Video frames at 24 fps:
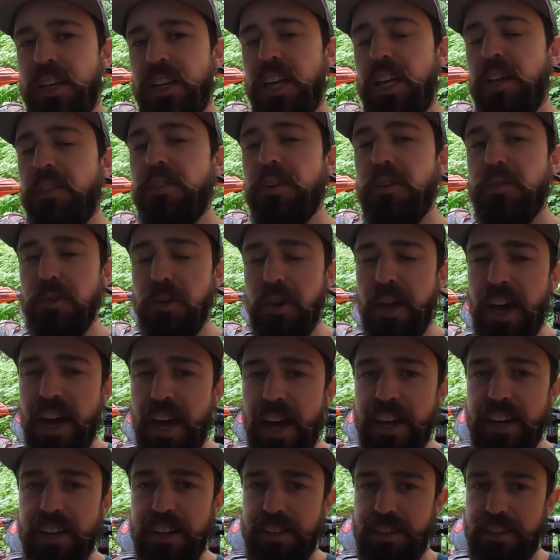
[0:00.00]
even if you
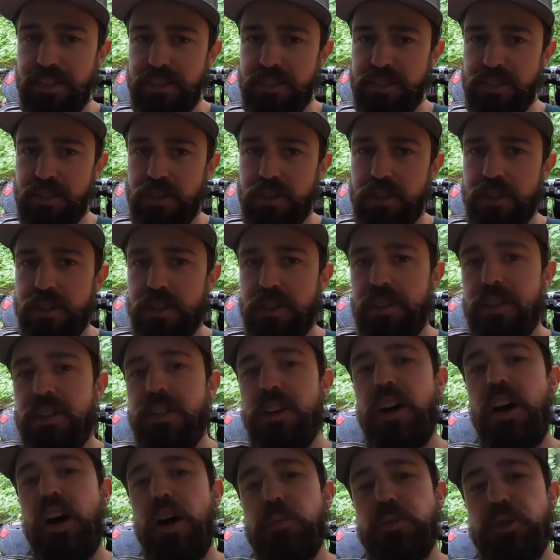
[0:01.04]
had a kickstart
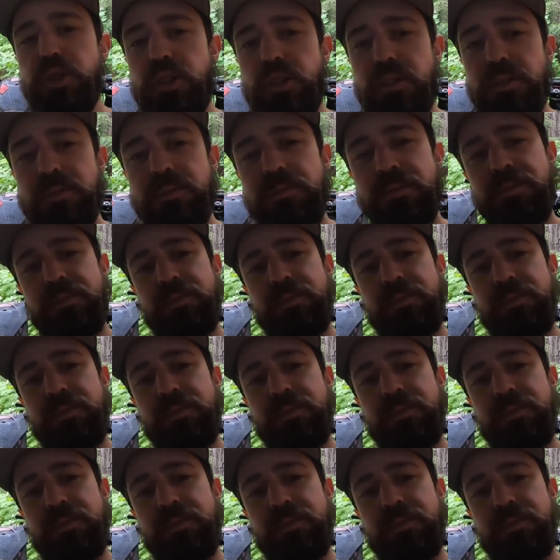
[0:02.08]
option.